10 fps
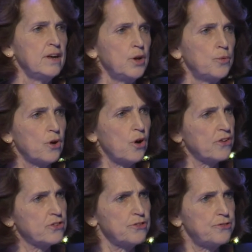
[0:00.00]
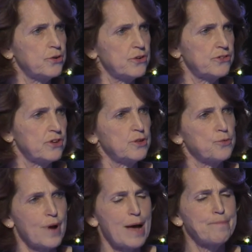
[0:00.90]
We're also focused on the
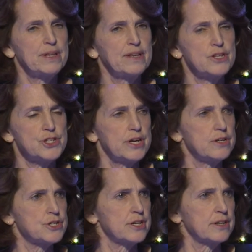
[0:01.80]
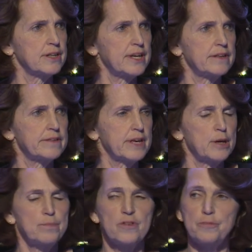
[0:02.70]
rapidly changing
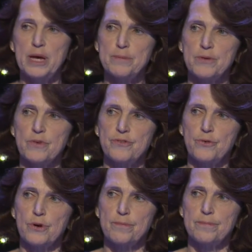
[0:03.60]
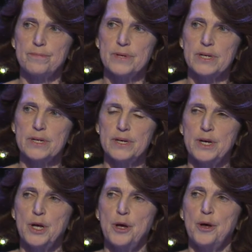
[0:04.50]
landscape of payment reform.
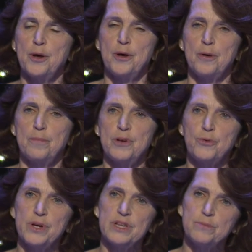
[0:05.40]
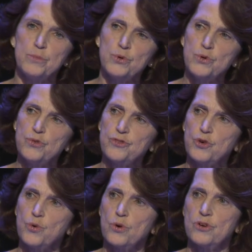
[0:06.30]
Between the move
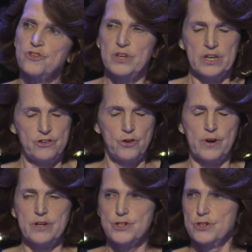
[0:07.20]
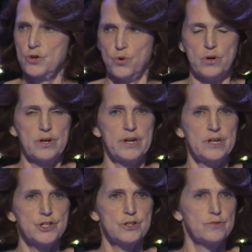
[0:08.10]
towards integration,
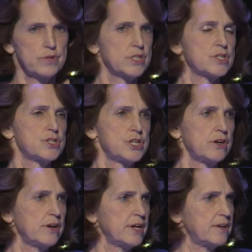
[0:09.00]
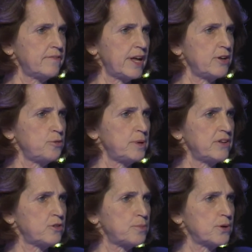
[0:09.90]
coordination, risk sharing, and
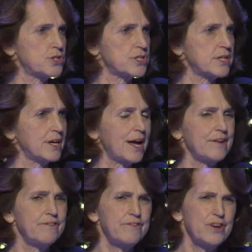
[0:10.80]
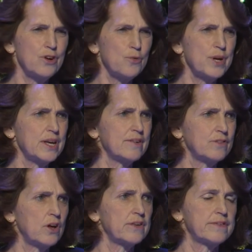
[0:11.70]
value-based purchasing, I fear we have
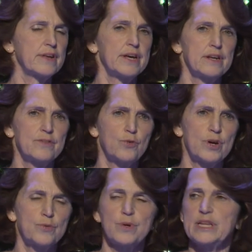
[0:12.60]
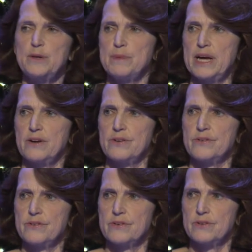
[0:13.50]
lost sight of what really matters: